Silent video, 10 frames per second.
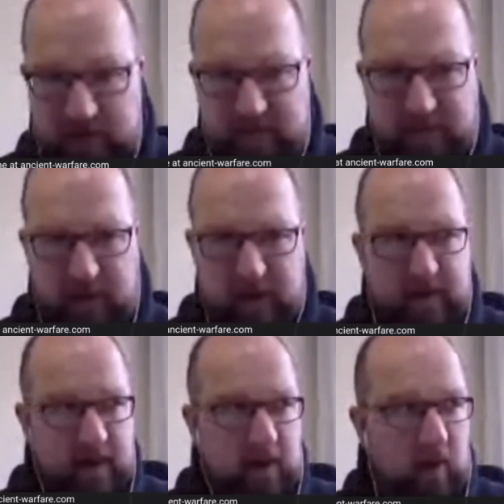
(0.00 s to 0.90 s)
in front
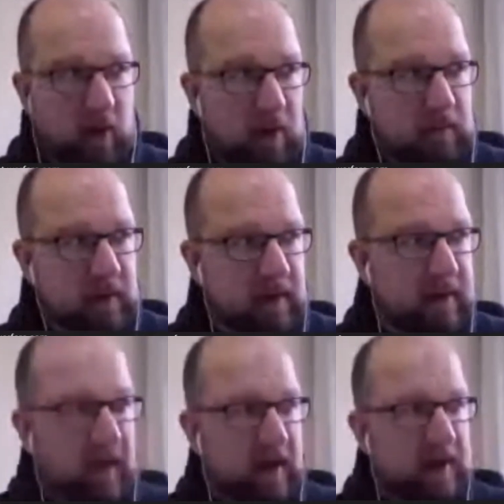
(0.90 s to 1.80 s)
that go over the
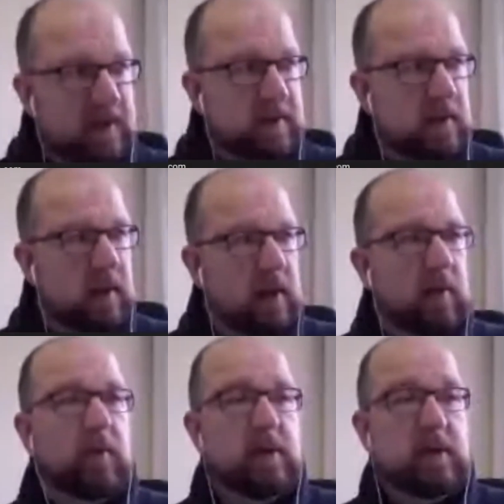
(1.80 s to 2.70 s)
thighs,
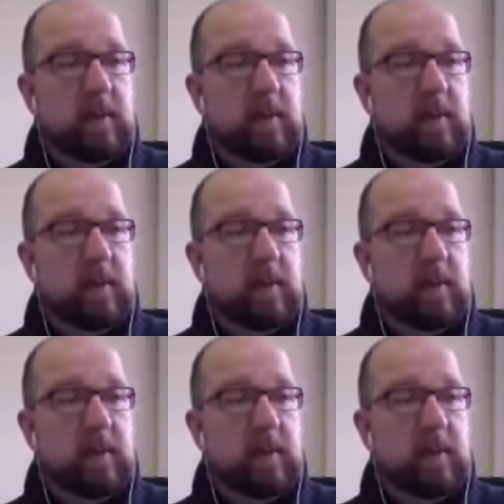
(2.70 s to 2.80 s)
which